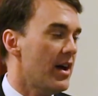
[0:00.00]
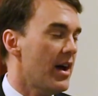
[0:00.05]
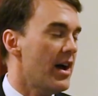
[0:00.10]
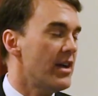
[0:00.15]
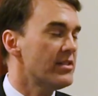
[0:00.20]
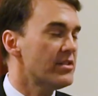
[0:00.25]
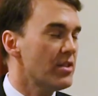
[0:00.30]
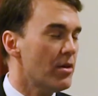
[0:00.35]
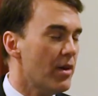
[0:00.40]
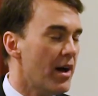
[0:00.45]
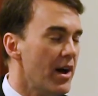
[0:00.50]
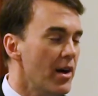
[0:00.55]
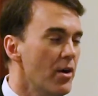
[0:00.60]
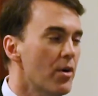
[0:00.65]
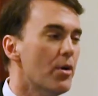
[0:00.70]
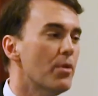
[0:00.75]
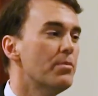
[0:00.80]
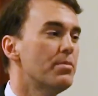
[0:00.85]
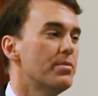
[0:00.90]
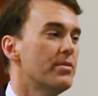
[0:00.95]
And so I
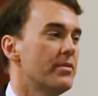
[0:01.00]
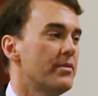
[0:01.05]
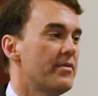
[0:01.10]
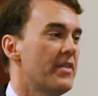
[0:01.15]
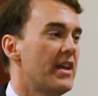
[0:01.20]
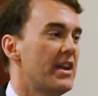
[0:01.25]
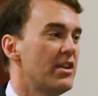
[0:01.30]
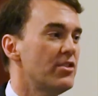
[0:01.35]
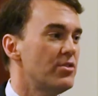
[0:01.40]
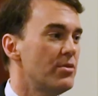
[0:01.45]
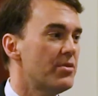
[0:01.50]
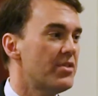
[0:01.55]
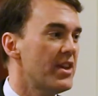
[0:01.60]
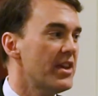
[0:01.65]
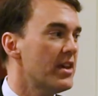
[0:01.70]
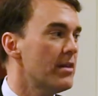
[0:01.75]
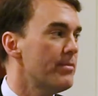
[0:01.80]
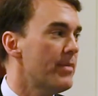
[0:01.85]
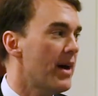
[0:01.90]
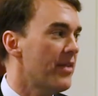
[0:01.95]
hope that as you
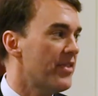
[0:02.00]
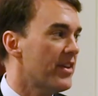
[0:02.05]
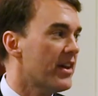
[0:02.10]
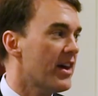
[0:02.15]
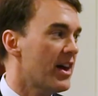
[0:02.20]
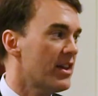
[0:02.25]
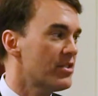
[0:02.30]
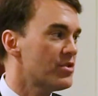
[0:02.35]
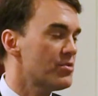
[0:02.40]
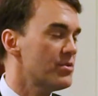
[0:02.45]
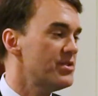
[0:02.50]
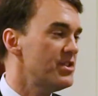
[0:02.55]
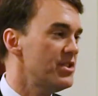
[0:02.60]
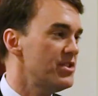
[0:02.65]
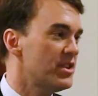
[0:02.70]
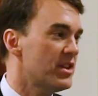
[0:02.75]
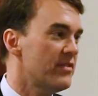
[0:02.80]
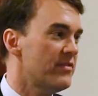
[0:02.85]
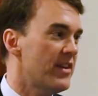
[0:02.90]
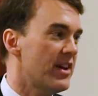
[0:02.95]
think about the kind of
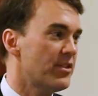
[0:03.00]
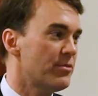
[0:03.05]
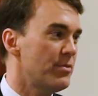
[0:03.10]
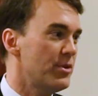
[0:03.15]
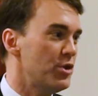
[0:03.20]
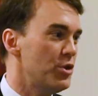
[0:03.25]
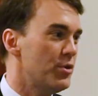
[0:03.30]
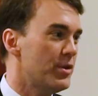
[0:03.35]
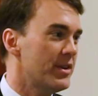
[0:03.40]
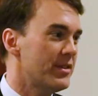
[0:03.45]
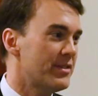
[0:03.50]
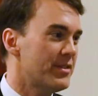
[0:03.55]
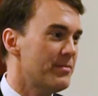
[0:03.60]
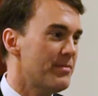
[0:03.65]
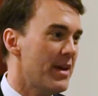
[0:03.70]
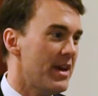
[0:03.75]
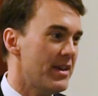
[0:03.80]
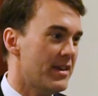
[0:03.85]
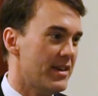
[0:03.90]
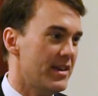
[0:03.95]
strategic investment you get to
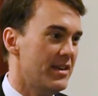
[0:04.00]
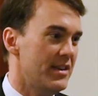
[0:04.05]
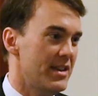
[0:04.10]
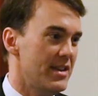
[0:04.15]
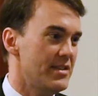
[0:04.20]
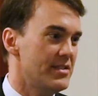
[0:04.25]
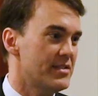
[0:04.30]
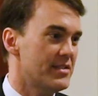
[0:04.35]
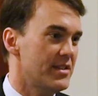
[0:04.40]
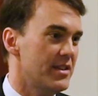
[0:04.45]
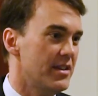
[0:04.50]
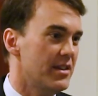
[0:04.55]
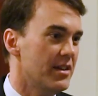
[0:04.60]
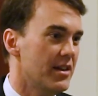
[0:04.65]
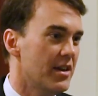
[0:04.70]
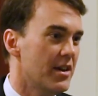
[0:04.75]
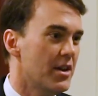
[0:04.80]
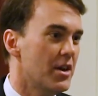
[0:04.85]
make in EC,